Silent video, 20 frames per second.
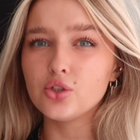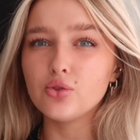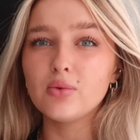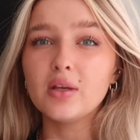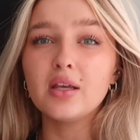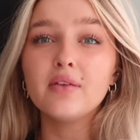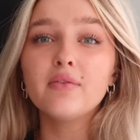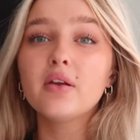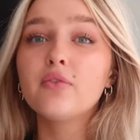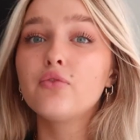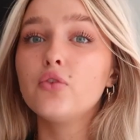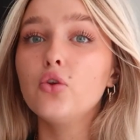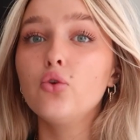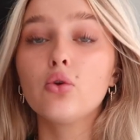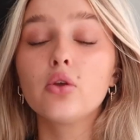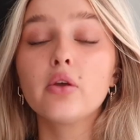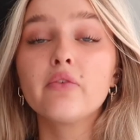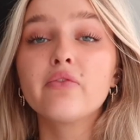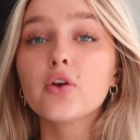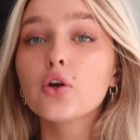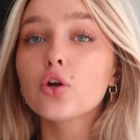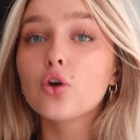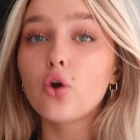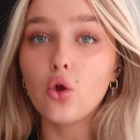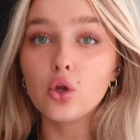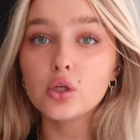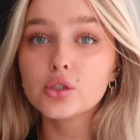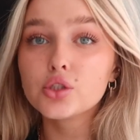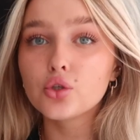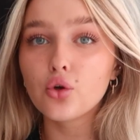to, even if your
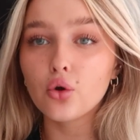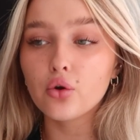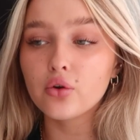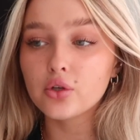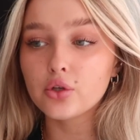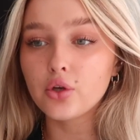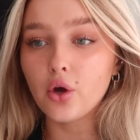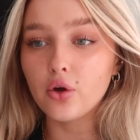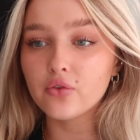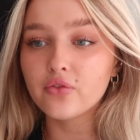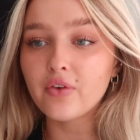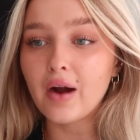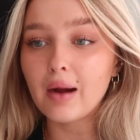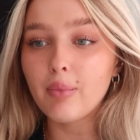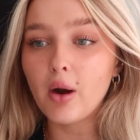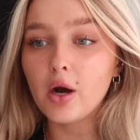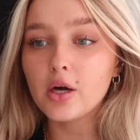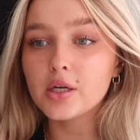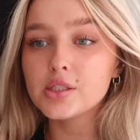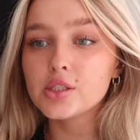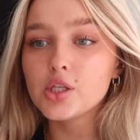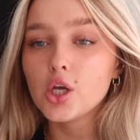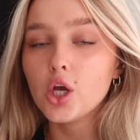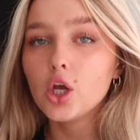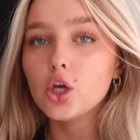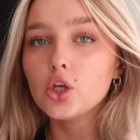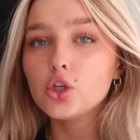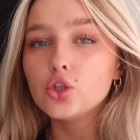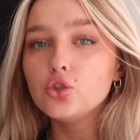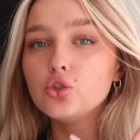goal is to go to frat parties,
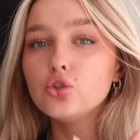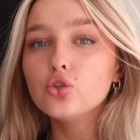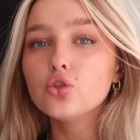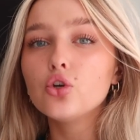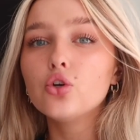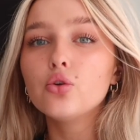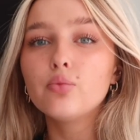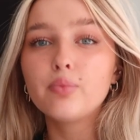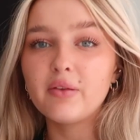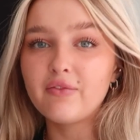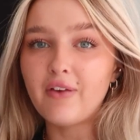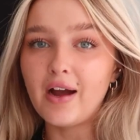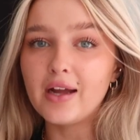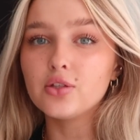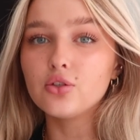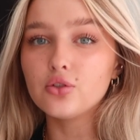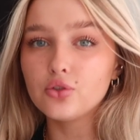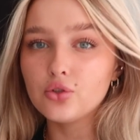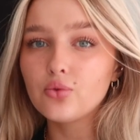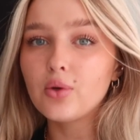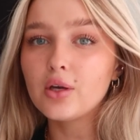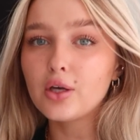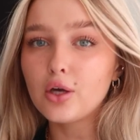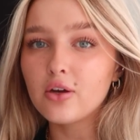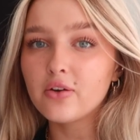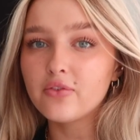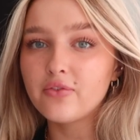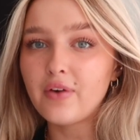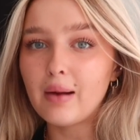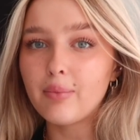you'll be fine. You can
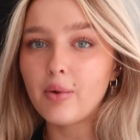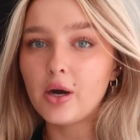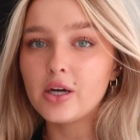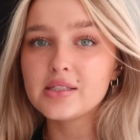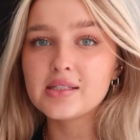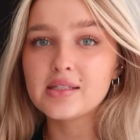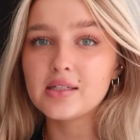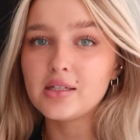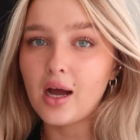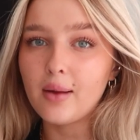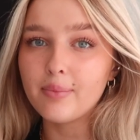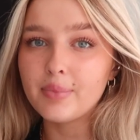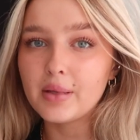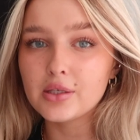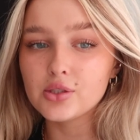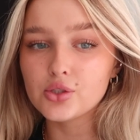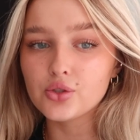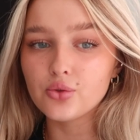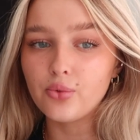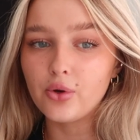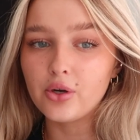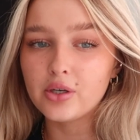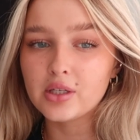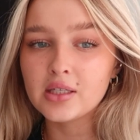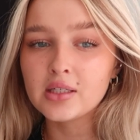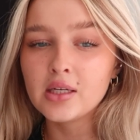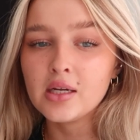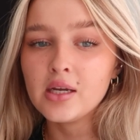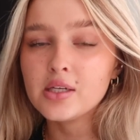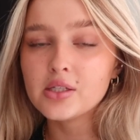go to frat parties and not be in a
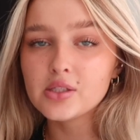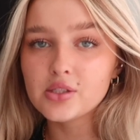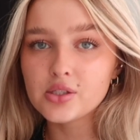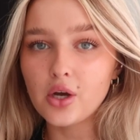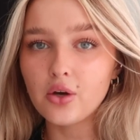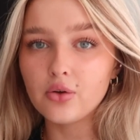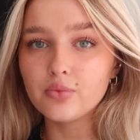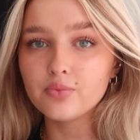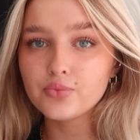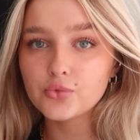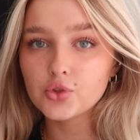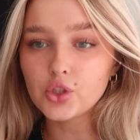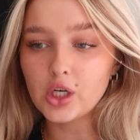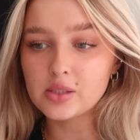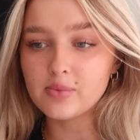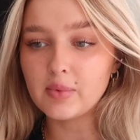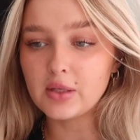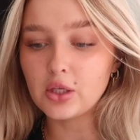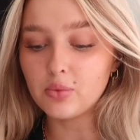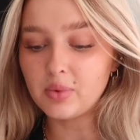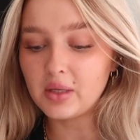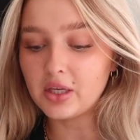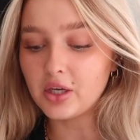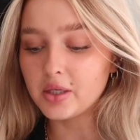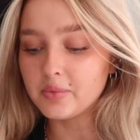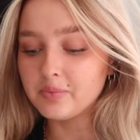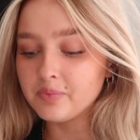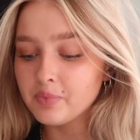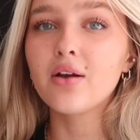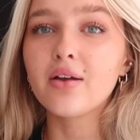sorority. So trust me, you'll be
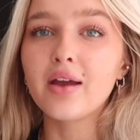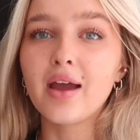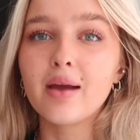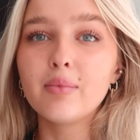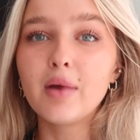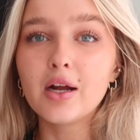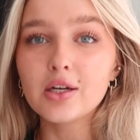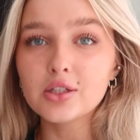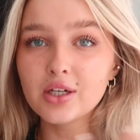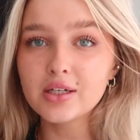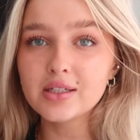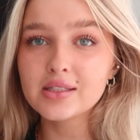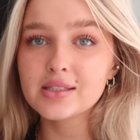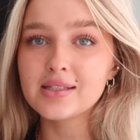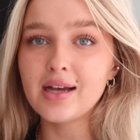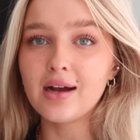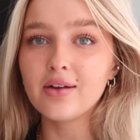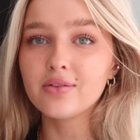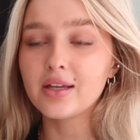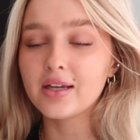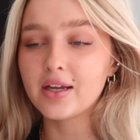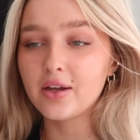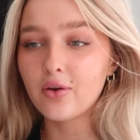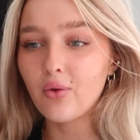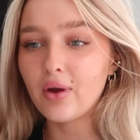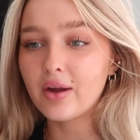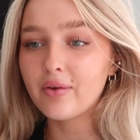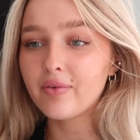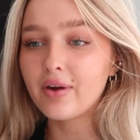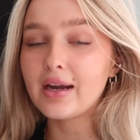good. Okay, I'm not trying to sound like
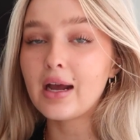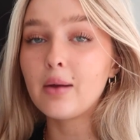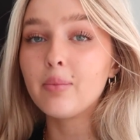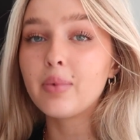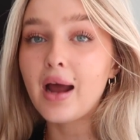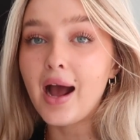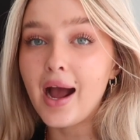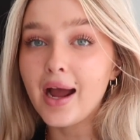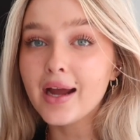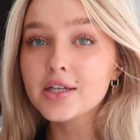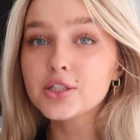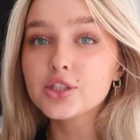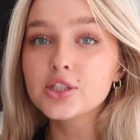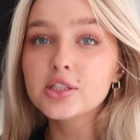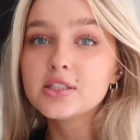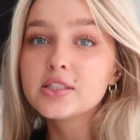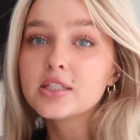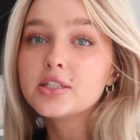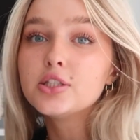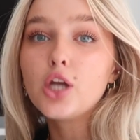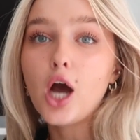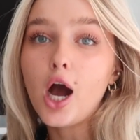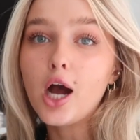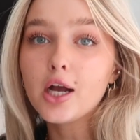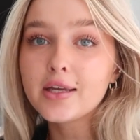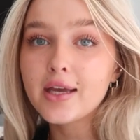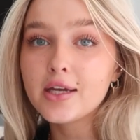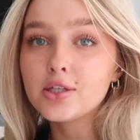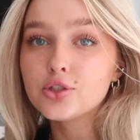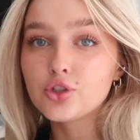annoying right now, but I actually did
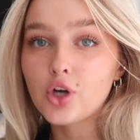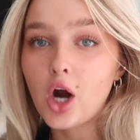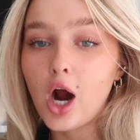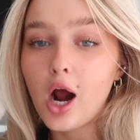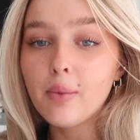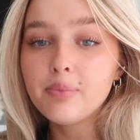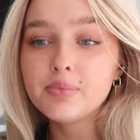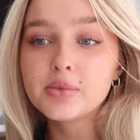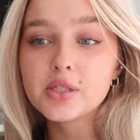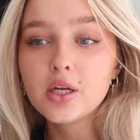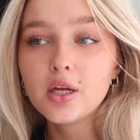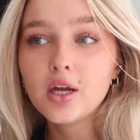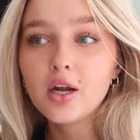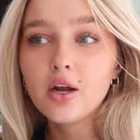not get dropped